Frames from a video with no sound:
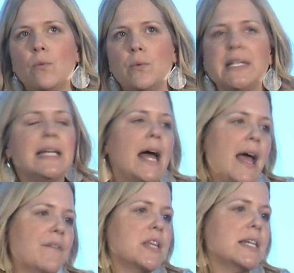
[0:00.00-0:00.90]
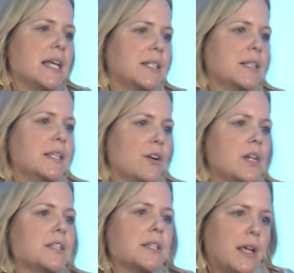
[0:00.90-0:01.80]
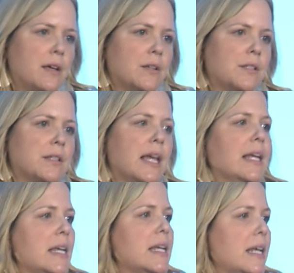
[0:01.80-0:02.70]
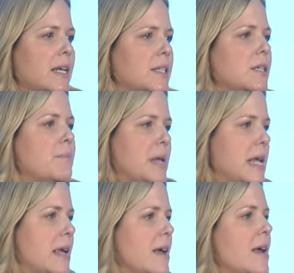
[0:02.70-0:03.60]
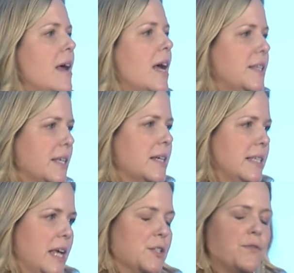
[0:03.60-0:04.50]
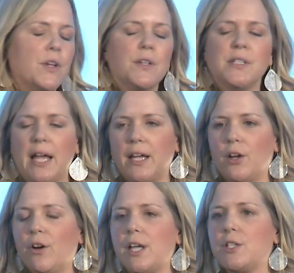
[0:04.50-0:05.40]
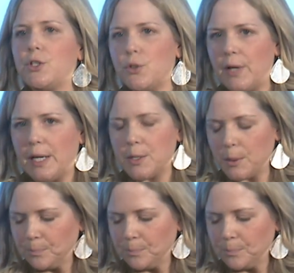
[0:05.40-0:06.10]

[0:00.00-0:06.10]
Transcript: did not have the necessary skills that he needed to be a successful 2nd grade student.